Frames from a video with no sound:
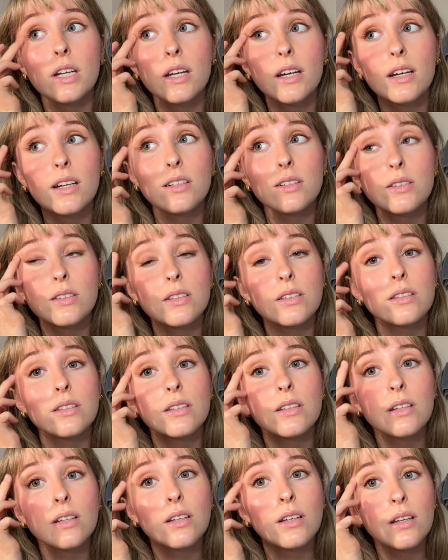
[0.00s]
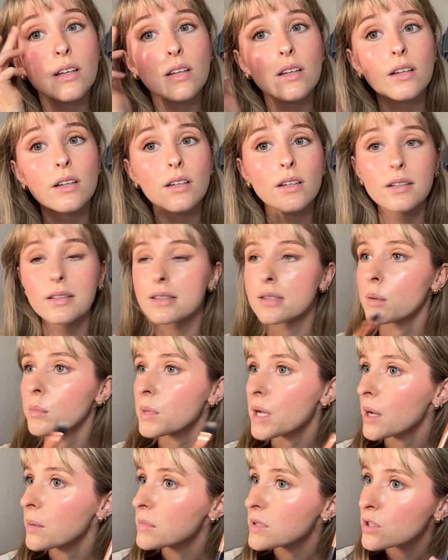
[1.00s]
because
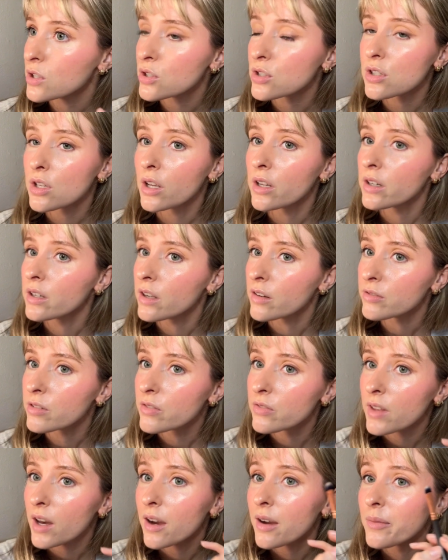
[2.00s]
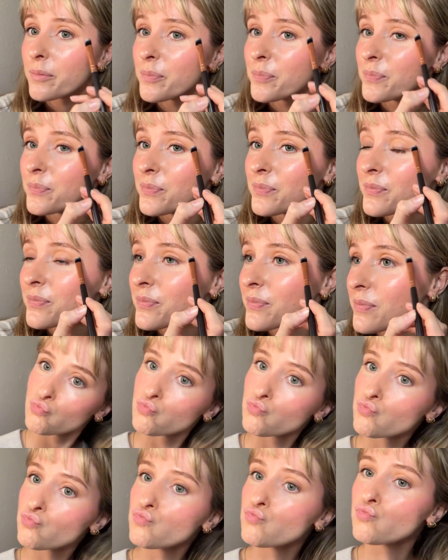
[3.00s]
sometimes there's not enough of that.
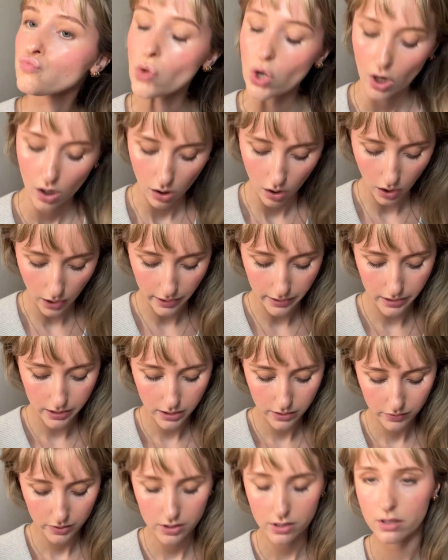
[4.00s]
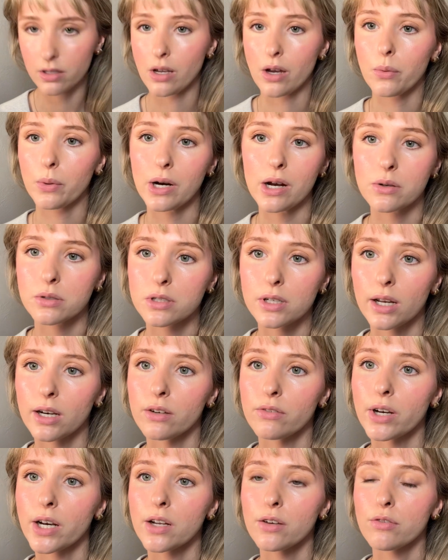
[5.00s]
I didn't even say what I was getting
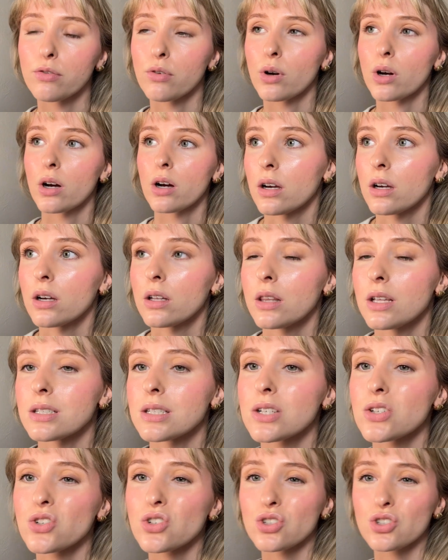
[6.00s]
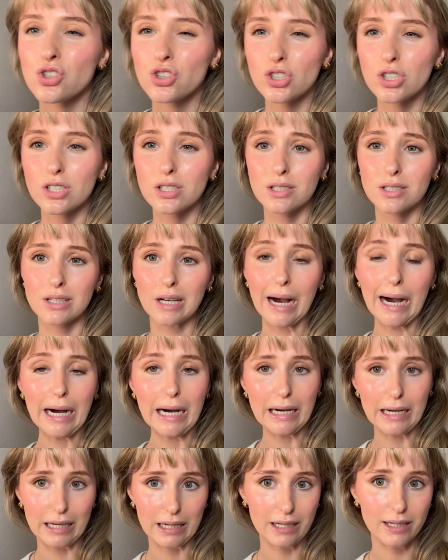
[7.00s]
ready for. This is just
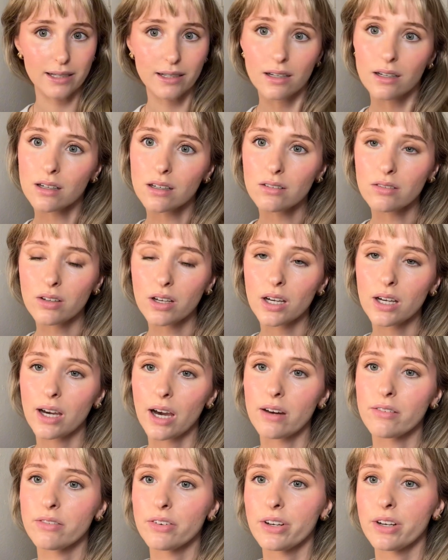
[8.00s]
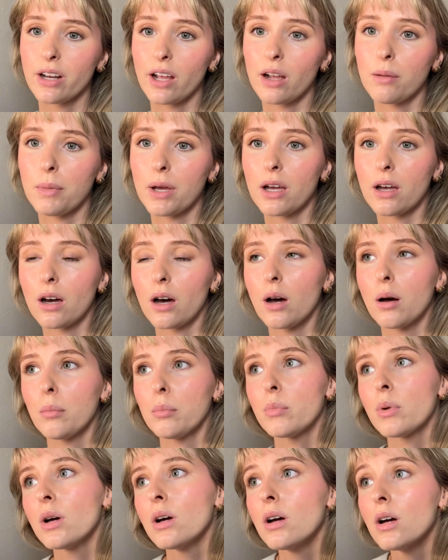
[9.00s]
kind of like everyday makeup,
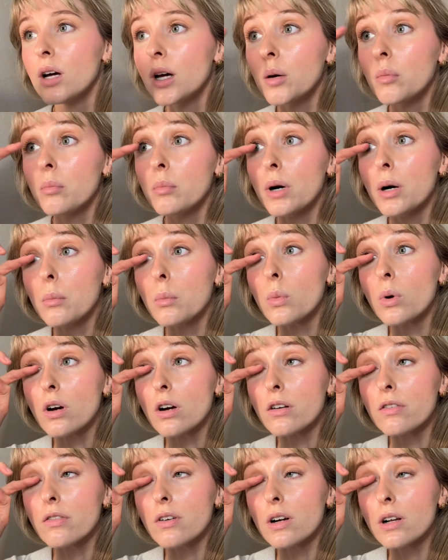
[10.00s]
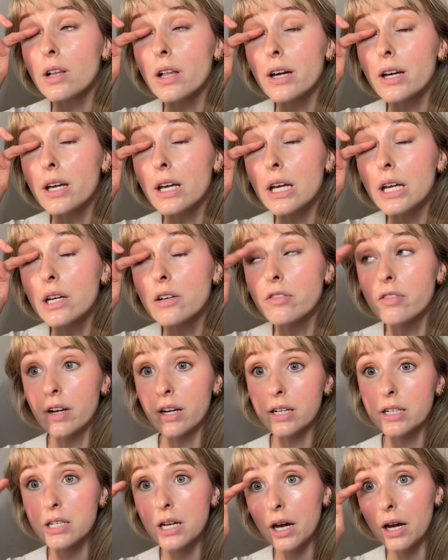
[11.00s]
but more for like
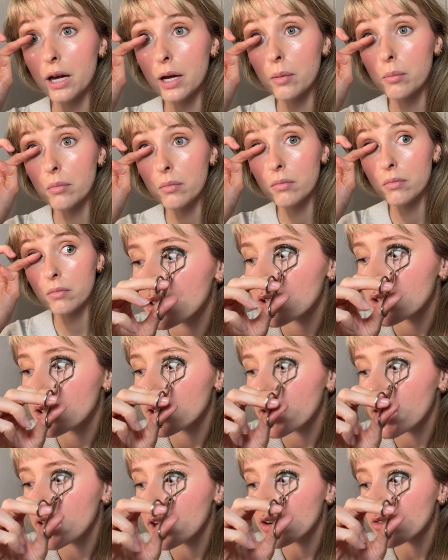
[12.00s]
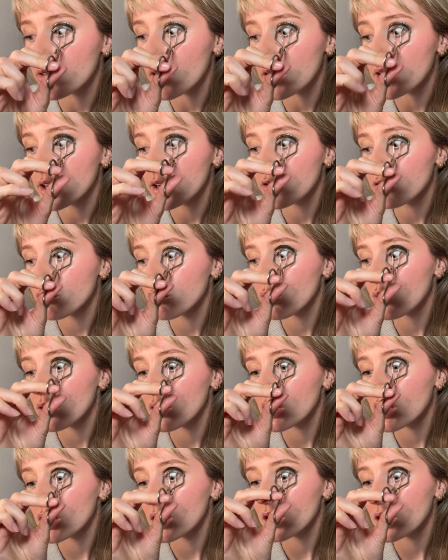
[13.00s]
evening time. Getting ready
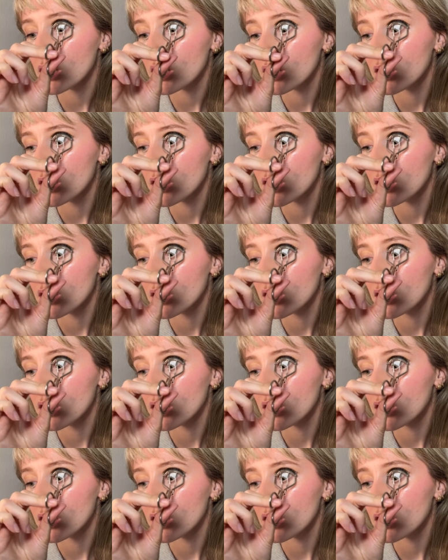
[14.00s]
for